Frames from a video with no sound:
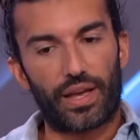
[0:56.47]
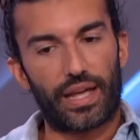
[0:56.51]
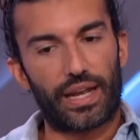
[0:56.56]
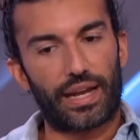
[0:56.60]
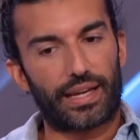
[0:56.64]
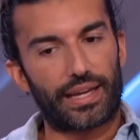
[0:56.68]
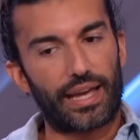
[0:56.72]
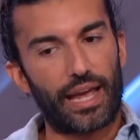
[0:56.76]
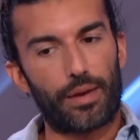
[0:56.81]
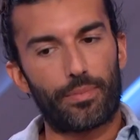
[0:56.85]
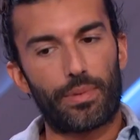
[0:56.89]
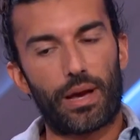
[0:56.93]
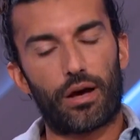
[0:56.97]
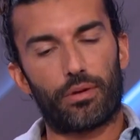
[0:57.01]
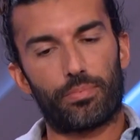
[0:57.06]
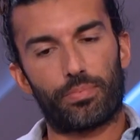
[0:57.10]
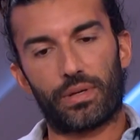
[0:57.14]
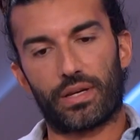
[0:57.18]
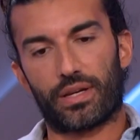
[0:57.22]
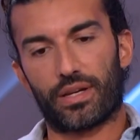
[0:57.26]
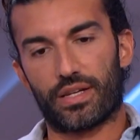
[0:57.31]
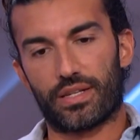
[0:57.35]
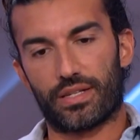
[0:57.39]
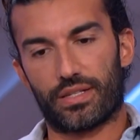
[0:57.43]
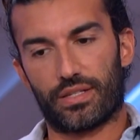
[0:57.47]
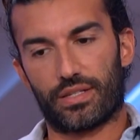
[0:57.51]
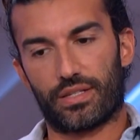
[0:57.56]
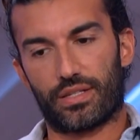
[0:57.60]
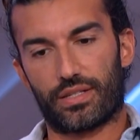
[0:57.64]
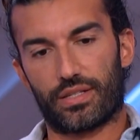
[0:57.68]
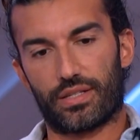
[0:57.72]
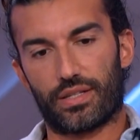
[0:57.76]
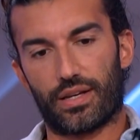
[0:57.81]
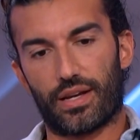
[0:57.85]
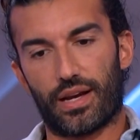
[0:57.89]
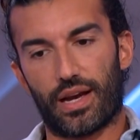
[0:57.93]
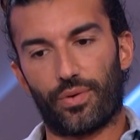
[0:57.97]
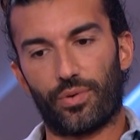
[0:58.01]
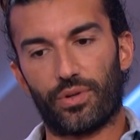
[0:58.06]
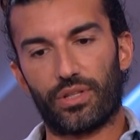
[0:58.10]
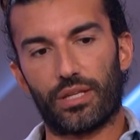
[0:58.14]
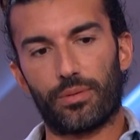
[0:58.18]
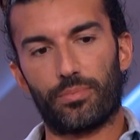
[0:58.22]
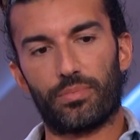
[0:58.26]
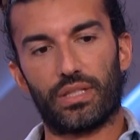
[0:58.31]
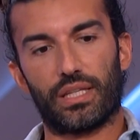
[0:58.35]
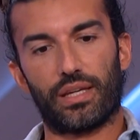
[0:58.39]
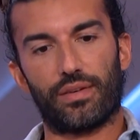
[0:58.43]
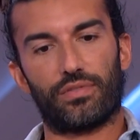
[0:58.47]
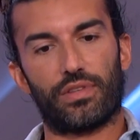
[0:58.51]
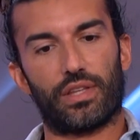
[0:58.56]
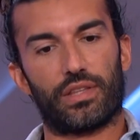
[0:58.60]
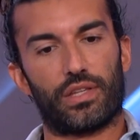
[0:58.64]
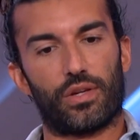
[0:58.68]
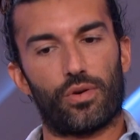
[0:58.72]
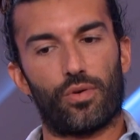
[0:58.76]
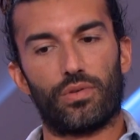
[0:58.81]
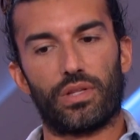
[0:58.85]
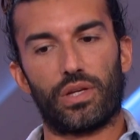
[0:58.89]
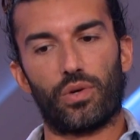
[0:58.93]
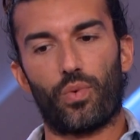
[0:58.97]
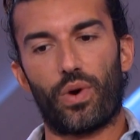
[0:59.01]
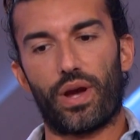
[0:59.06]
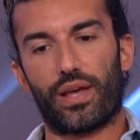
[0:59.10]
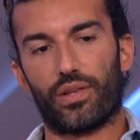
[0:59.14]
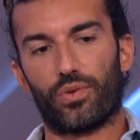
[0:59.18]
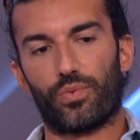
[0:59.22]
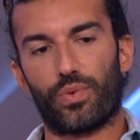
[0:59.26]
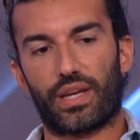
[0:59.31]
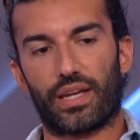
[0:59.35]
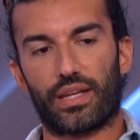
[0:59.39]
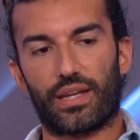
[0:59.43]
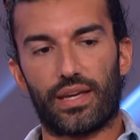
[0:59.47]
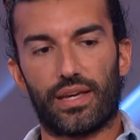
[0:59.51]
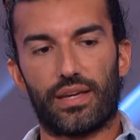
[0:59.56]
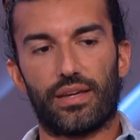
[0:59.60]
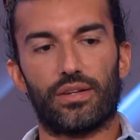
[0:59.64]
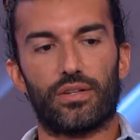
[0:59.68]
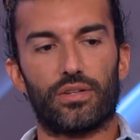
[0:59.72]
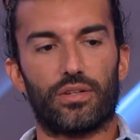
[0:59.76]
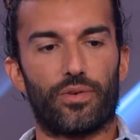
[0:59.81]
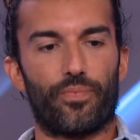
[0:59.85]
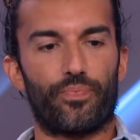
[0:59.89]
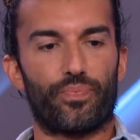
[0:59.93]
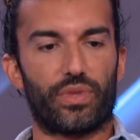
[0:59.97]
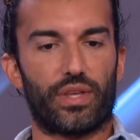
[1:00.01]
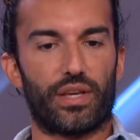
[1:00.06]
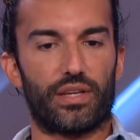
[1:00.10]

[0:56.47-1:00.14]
And it came out because I really believe that the only way that we can heal